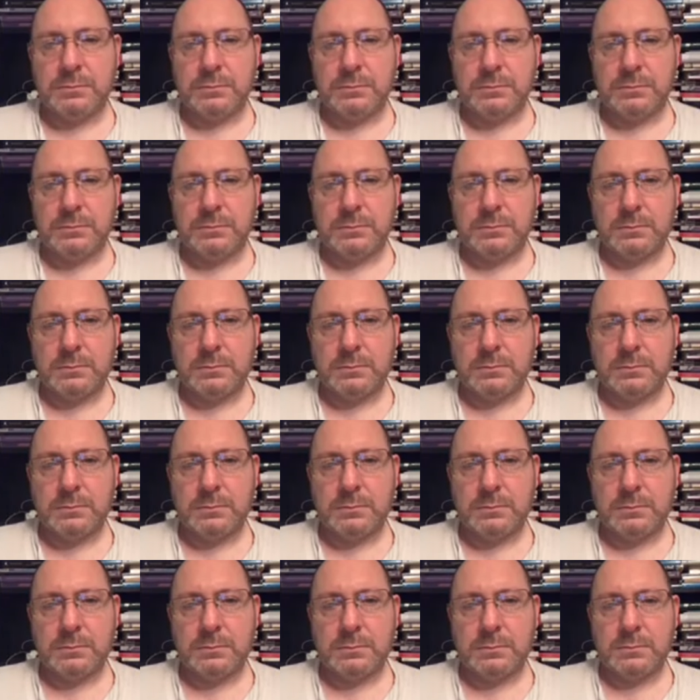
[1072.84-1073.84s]

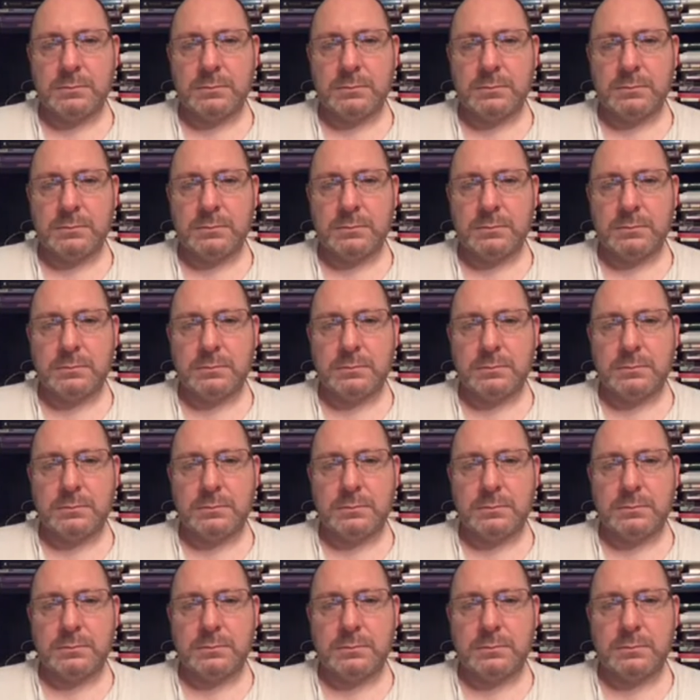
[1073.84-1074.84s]

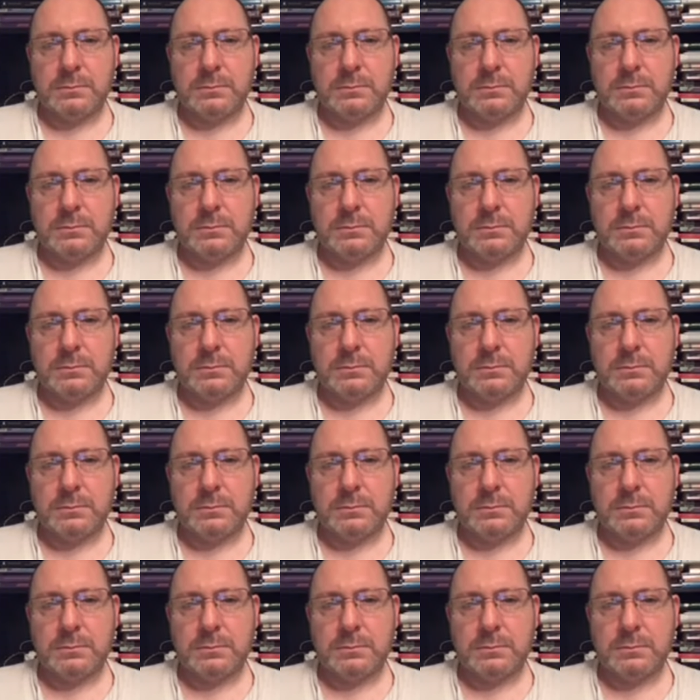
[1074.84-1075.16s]
[no speech]